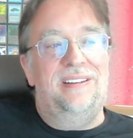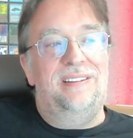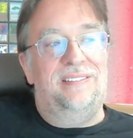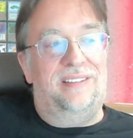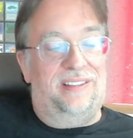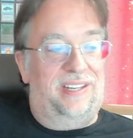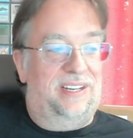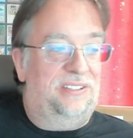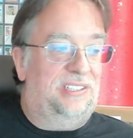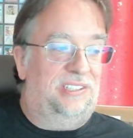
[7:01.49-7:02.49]
Nothing
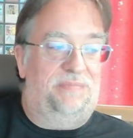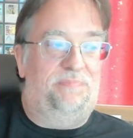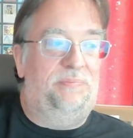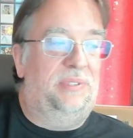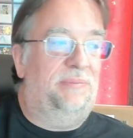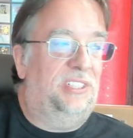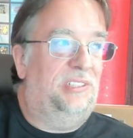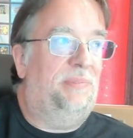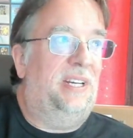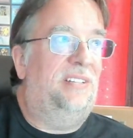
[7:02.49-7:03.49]
else is pretty much
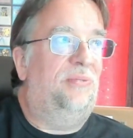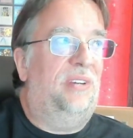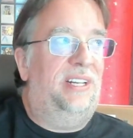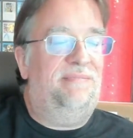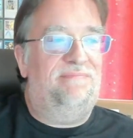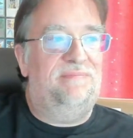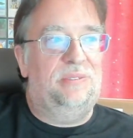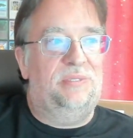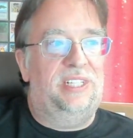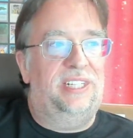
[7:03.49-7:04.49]
spiked, right?
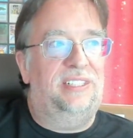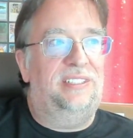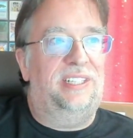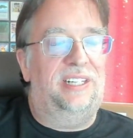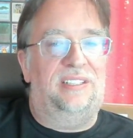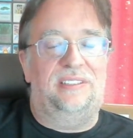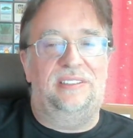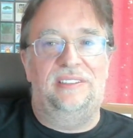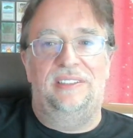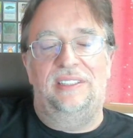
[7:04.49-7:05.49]
From what I can tell.
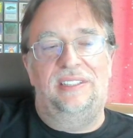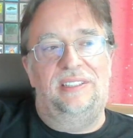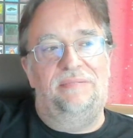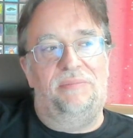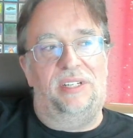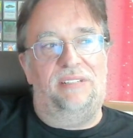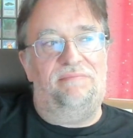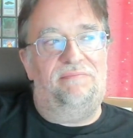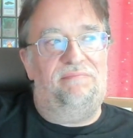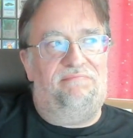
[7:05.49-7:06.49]
But
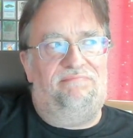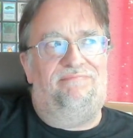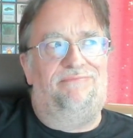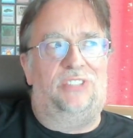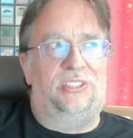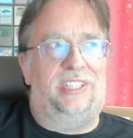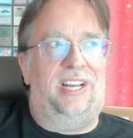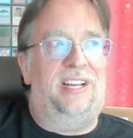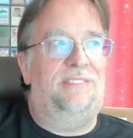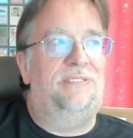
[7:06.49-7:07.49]

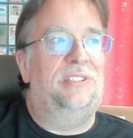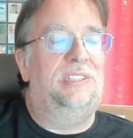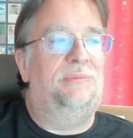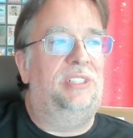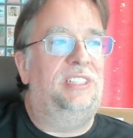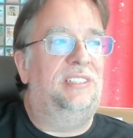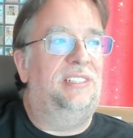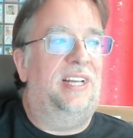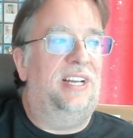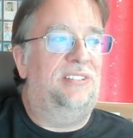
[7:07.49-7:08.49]
Volcanic, for some reason,
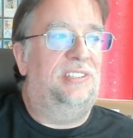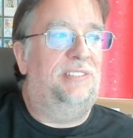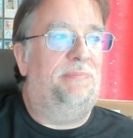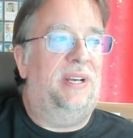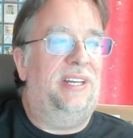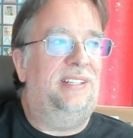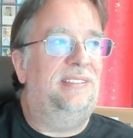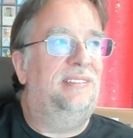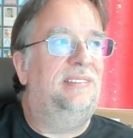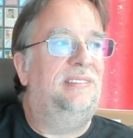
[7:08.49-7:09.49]
has spiked.
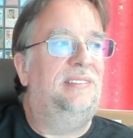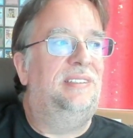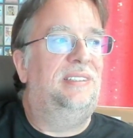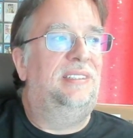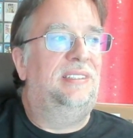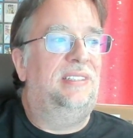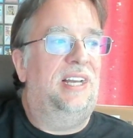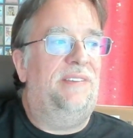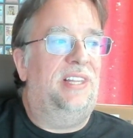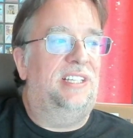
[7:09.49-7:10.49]
I
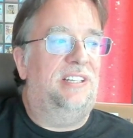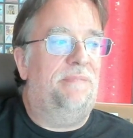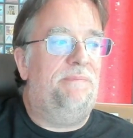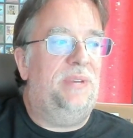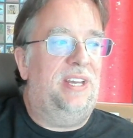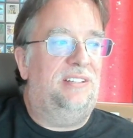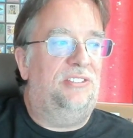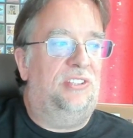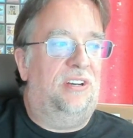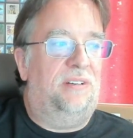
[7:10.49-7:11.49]
mean, that's a big
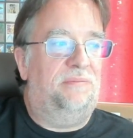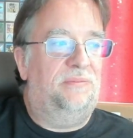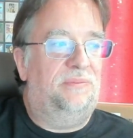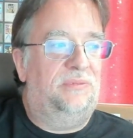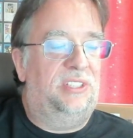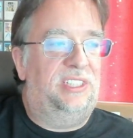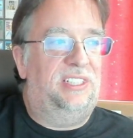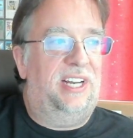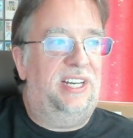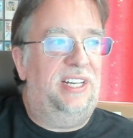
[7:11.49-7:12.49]
jump.
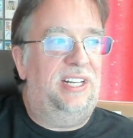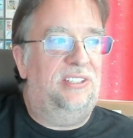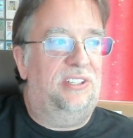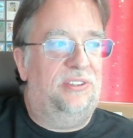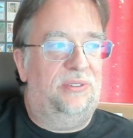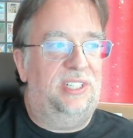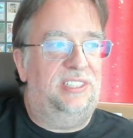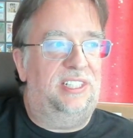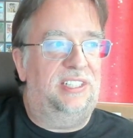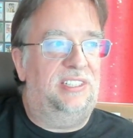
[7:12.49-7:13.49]
190 to
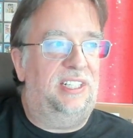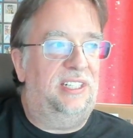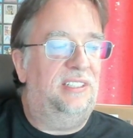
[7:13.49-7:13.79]
360